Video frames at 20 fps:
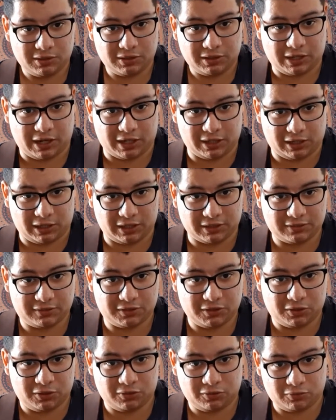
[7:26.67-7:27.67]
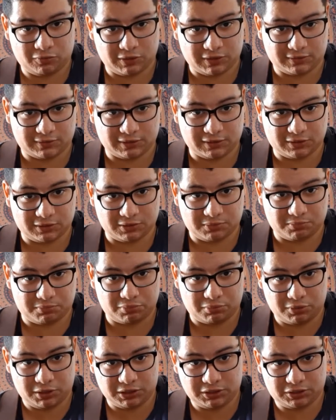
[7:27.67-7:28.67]
kind of like so, resting on the
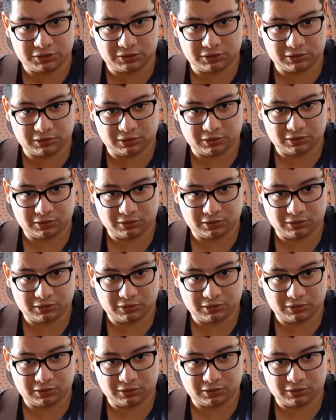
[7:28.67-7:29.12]
bridge,